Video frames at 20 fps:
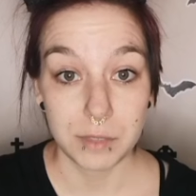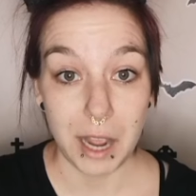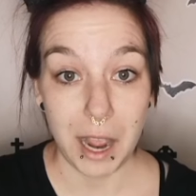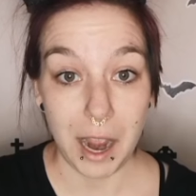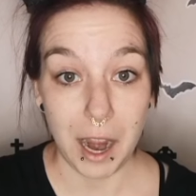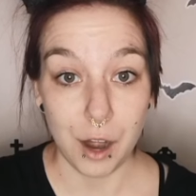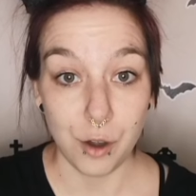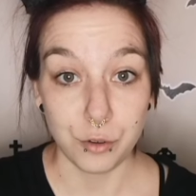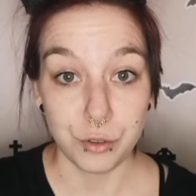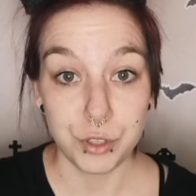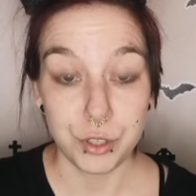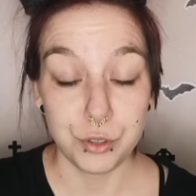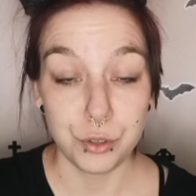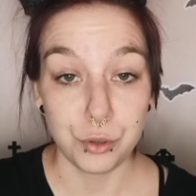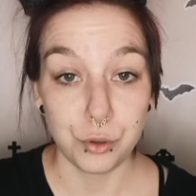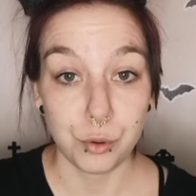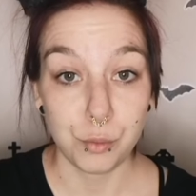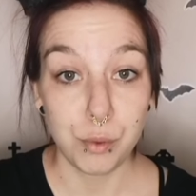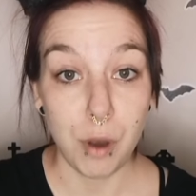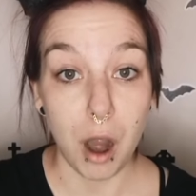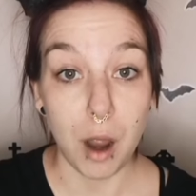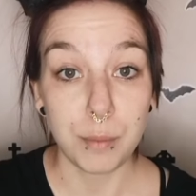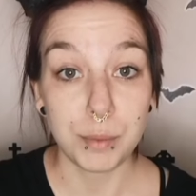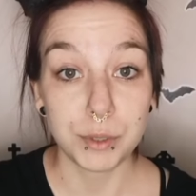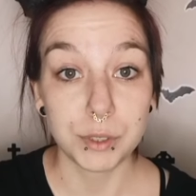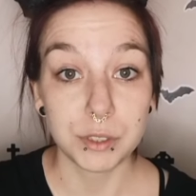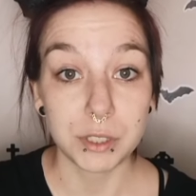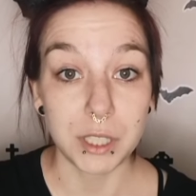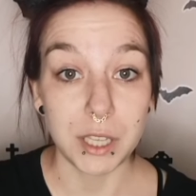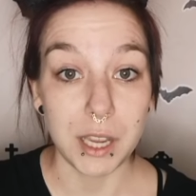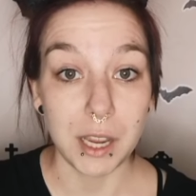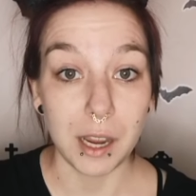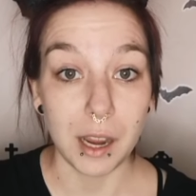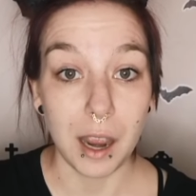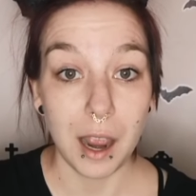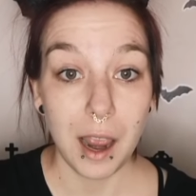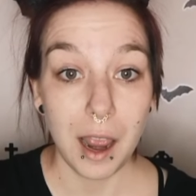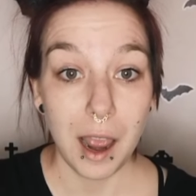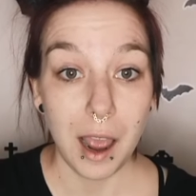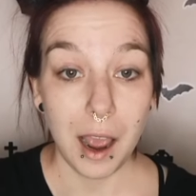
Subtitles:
how to properly